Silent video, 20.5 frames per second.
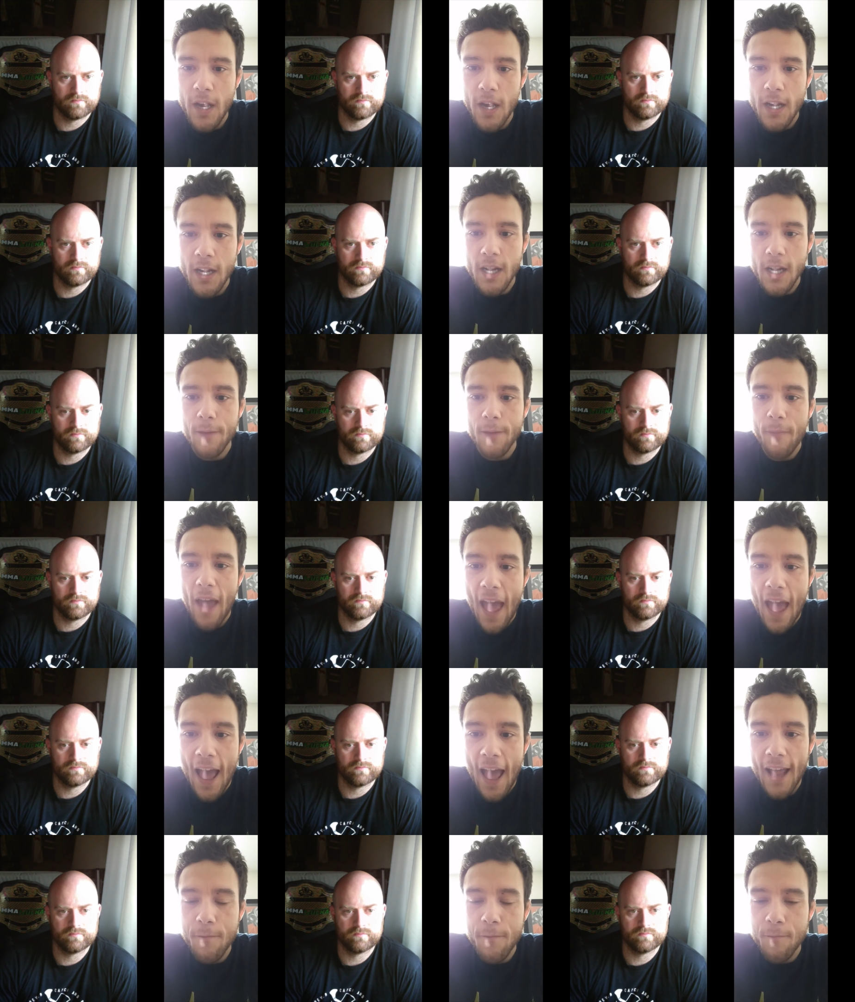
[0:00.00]
Speaker 1: I'm
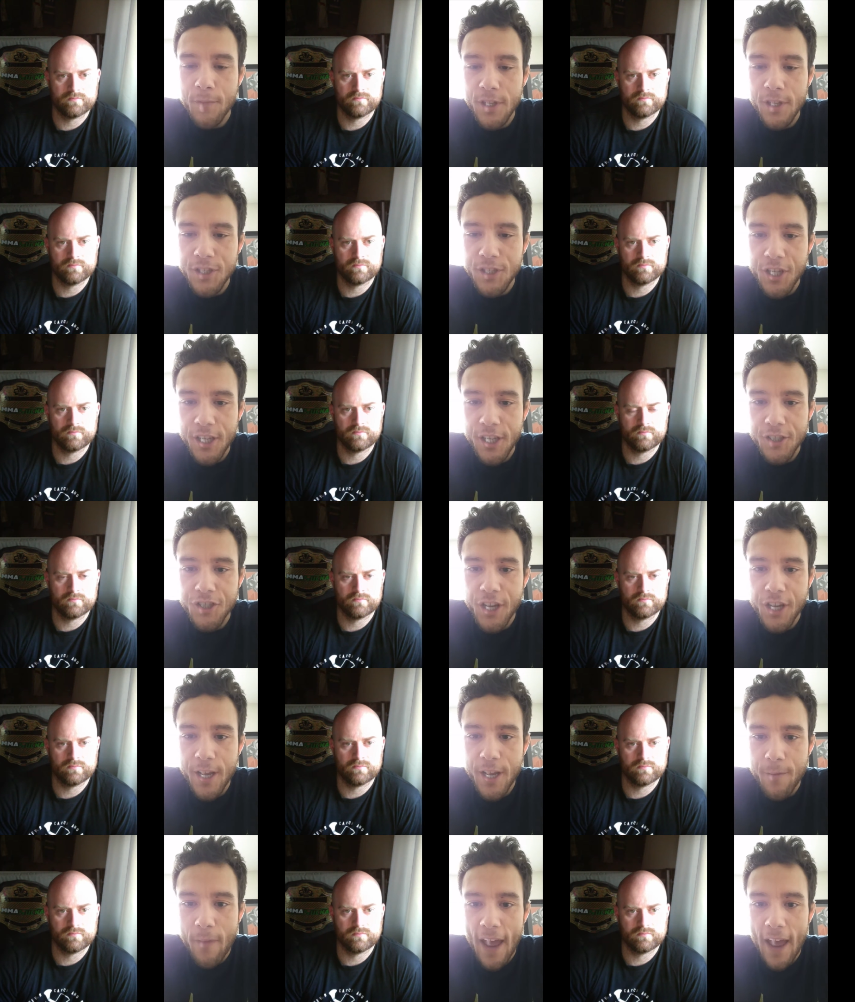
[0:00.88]
at
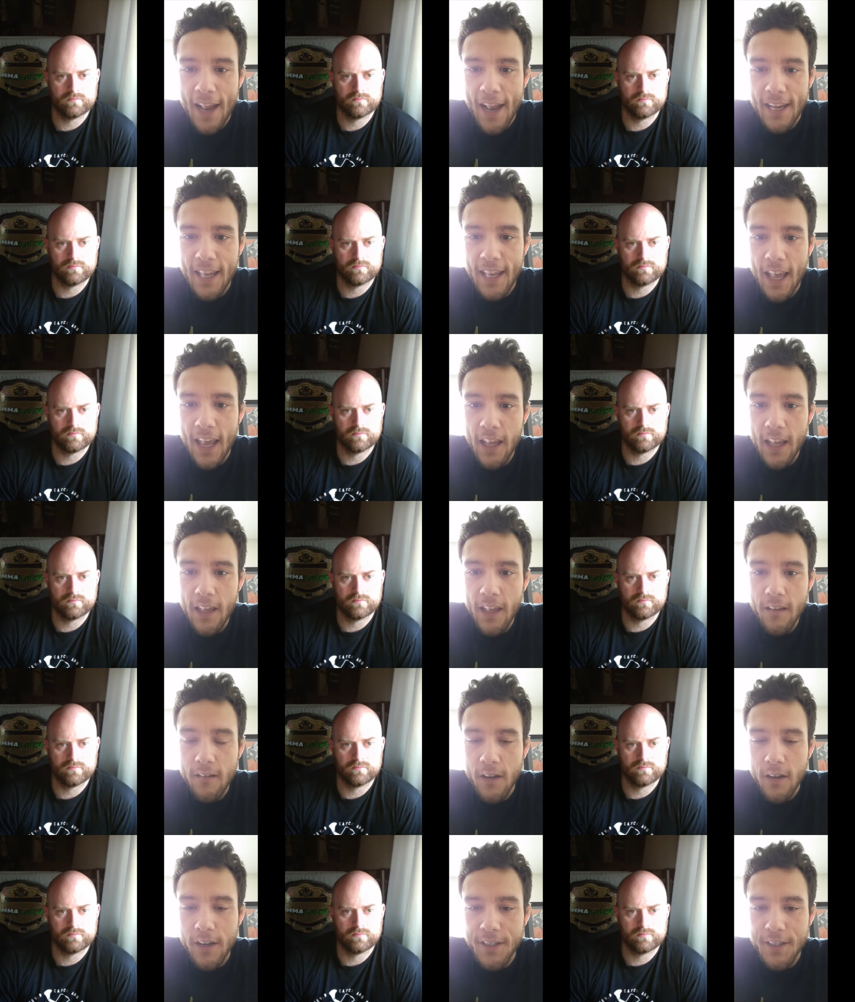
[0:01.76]
BJJ Matt
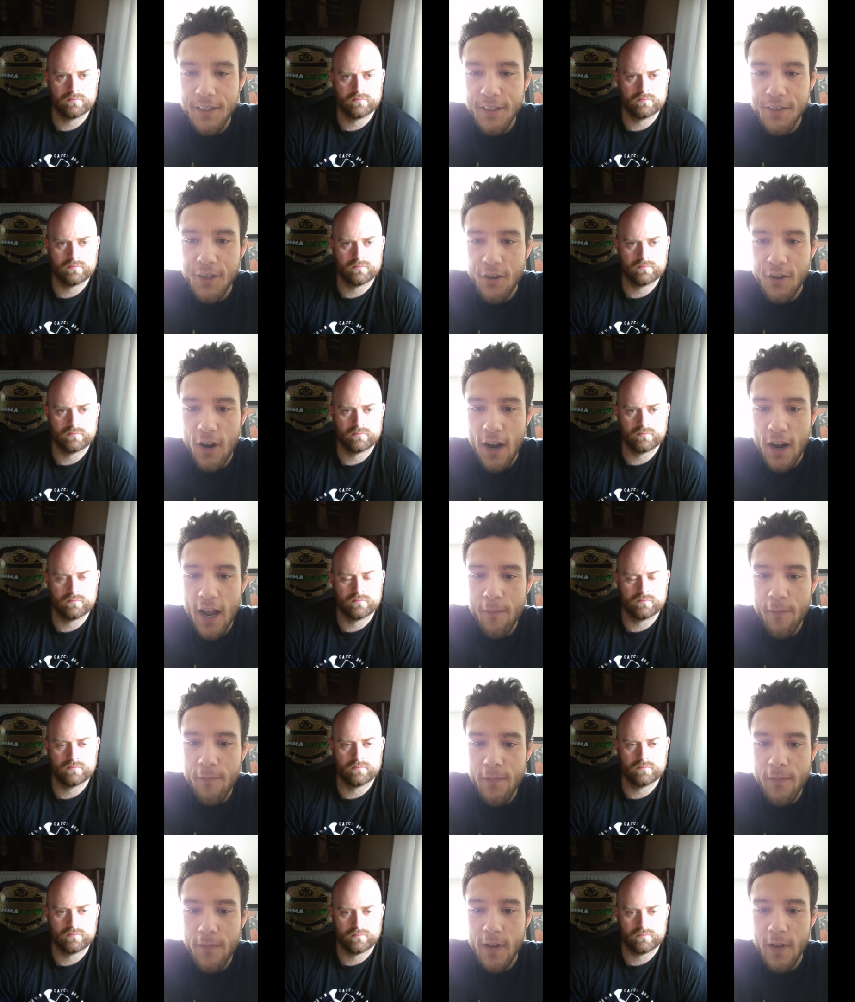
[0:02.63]
K on
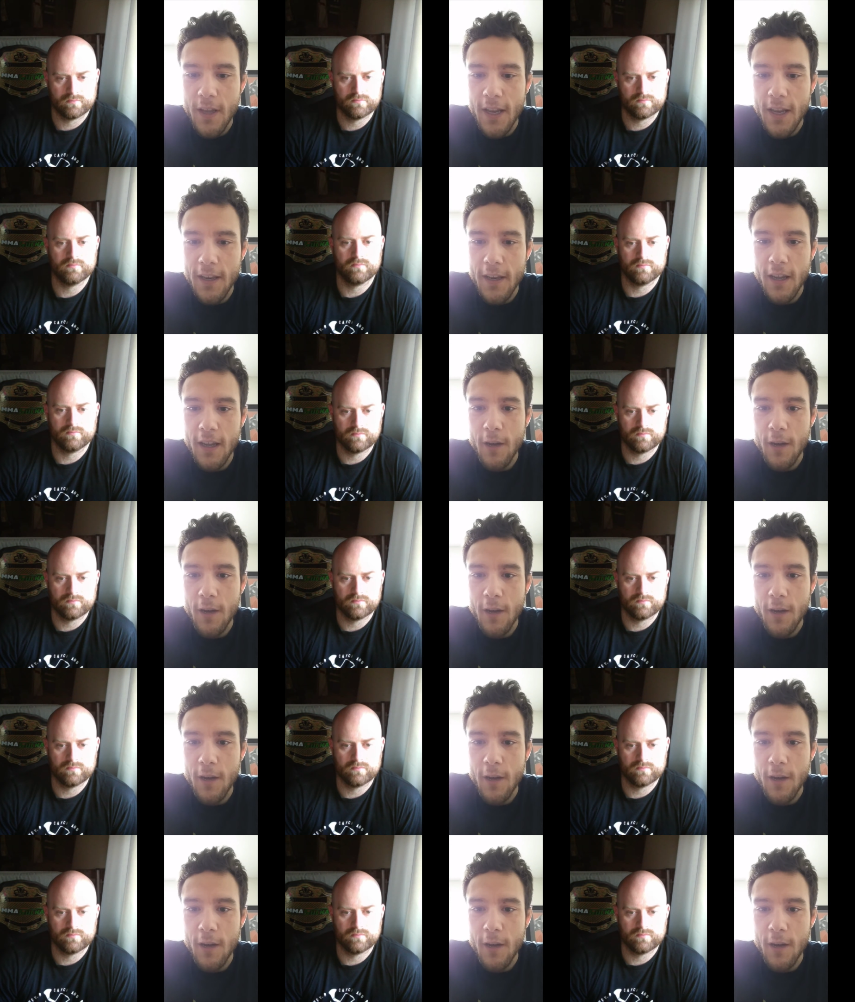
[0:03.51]
Instagram and